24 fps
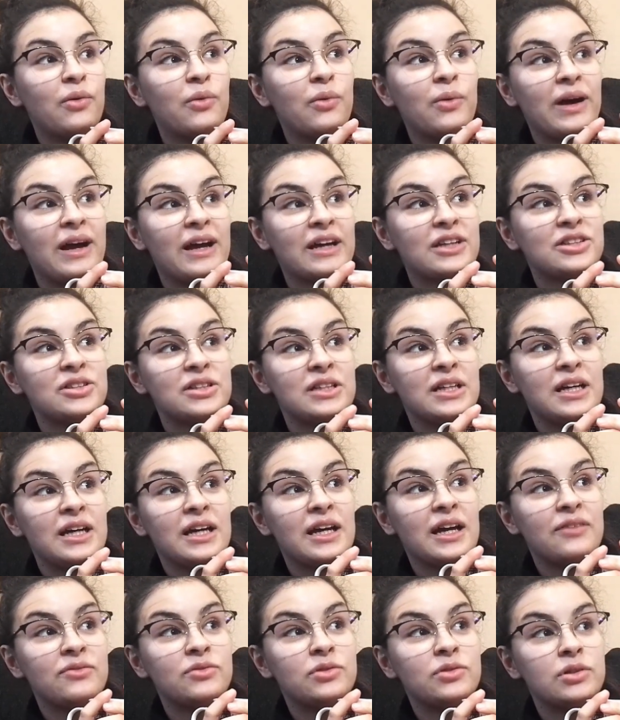I
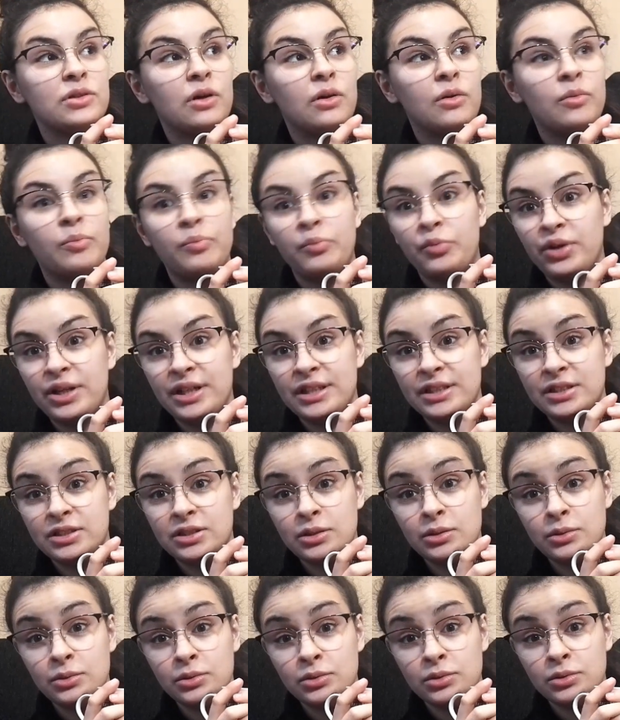have to go pretty
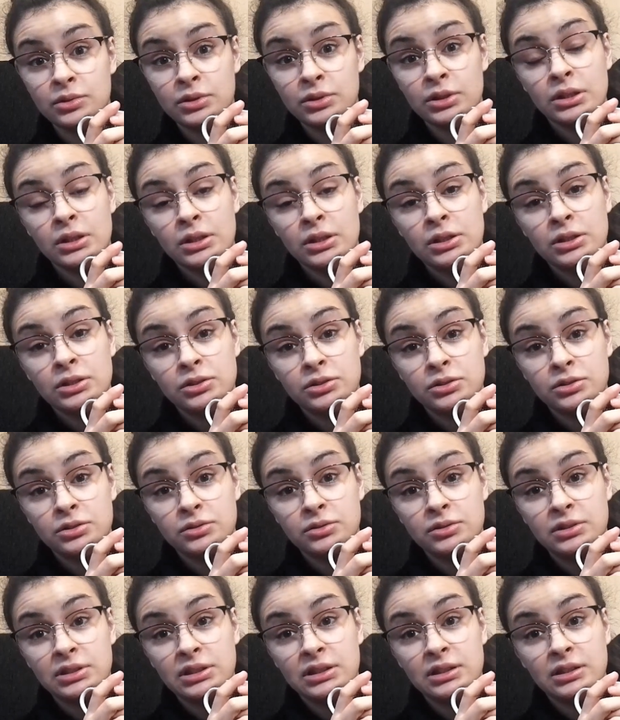soon to
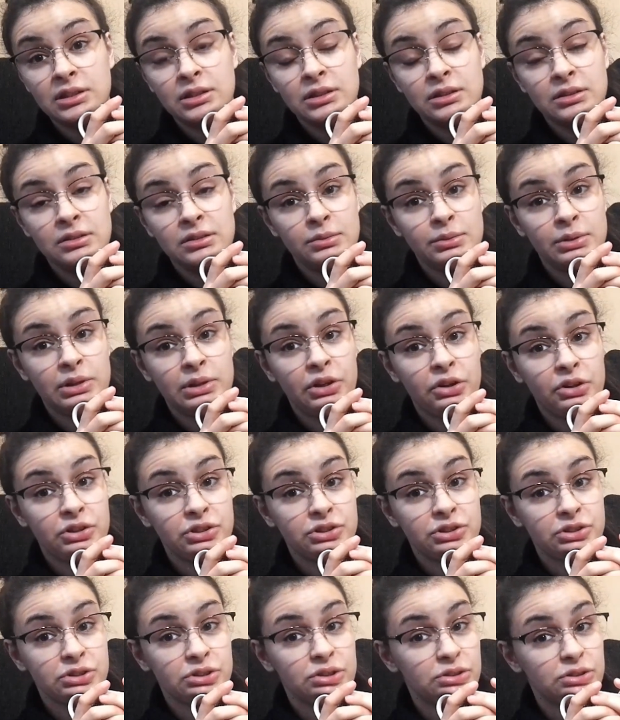the
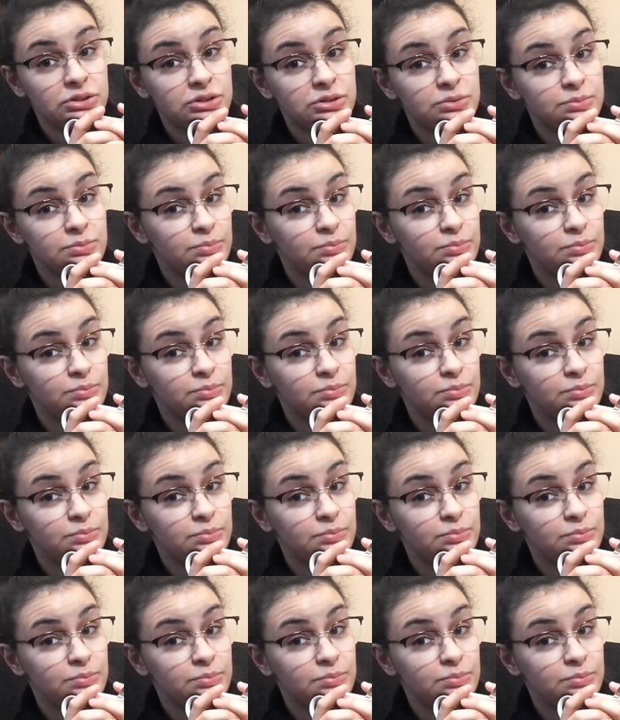rehearsals.